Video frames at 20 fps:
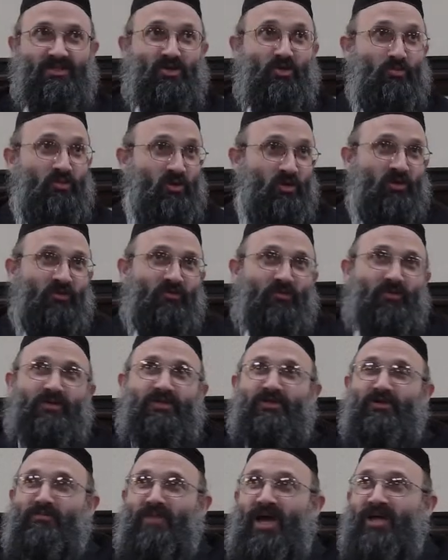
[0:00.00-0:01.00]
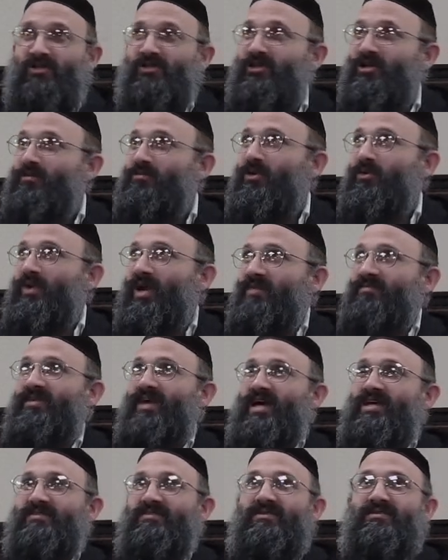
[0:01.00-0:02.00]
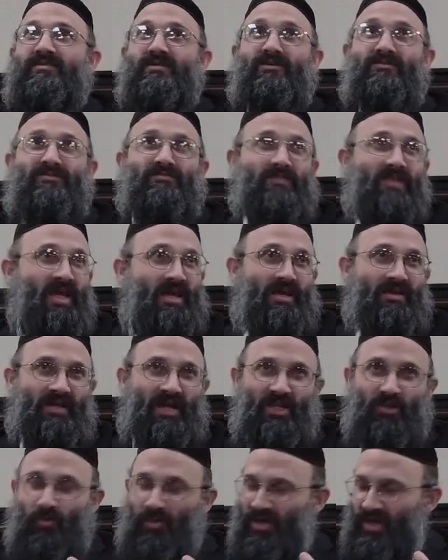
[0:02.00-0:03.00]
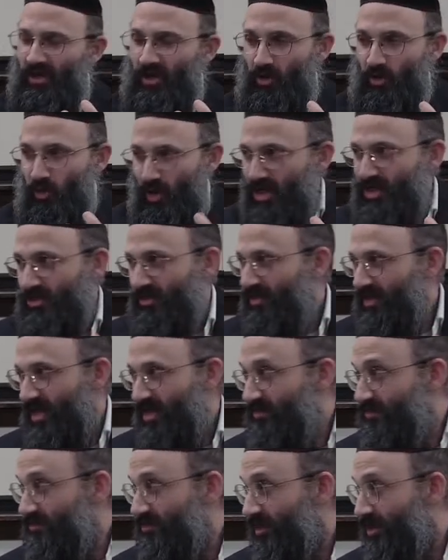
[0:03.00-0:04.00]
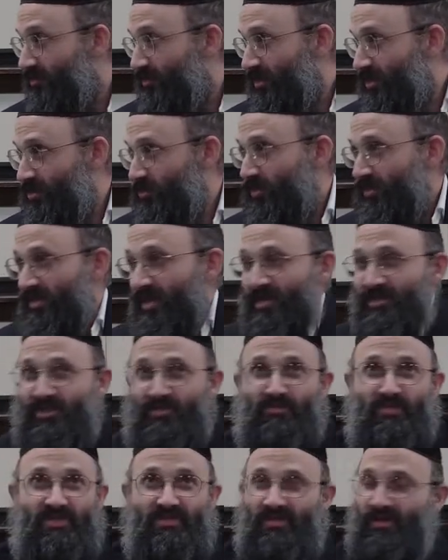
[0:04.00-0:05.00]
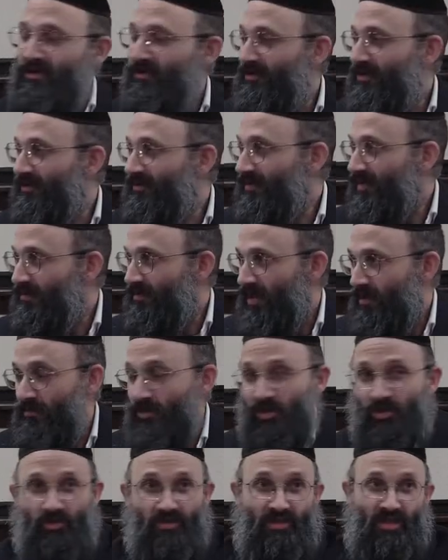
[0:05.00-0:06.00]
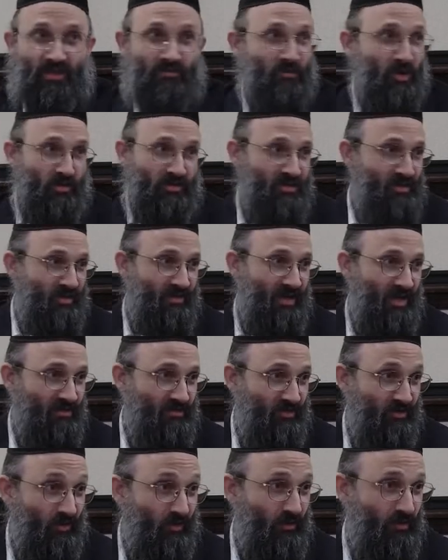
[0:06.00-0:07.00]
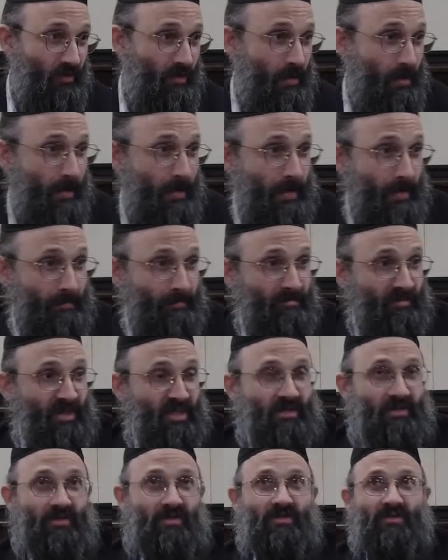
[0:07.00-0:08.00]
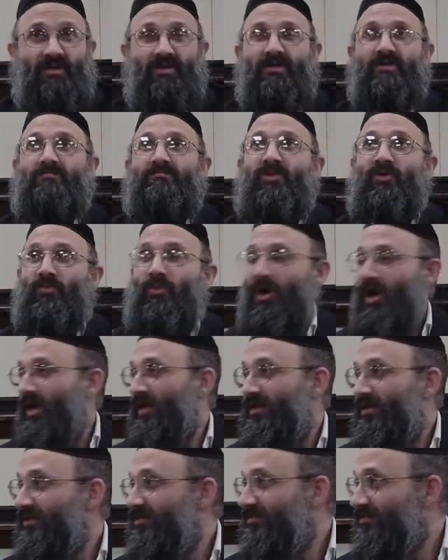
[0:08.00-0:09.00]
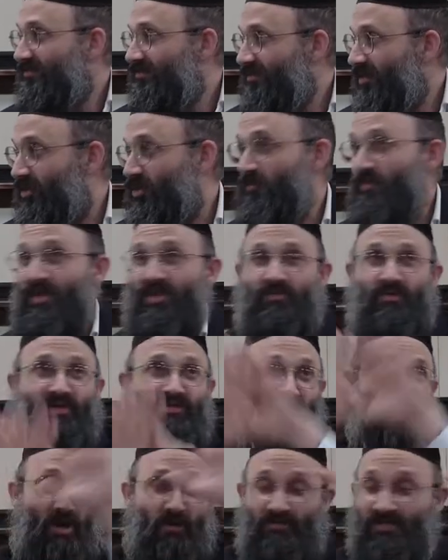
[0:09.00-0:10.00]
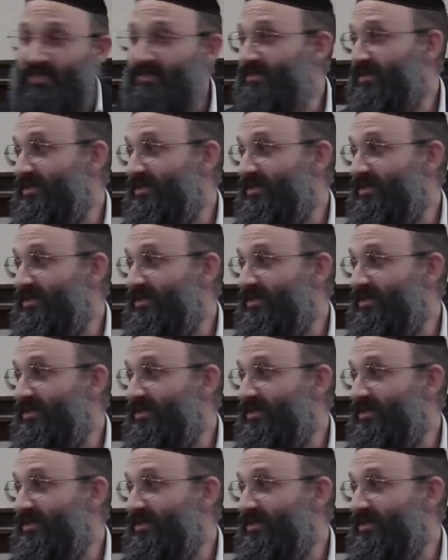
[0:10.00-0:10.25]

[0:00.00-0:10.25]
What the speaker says: so beautiful, it's so magical, but we have to ask ourselves, now that we question Chas v'Shalom, we do it, that's the Messiah. I'm sure the Imos did that too. But why? It could be 3 times this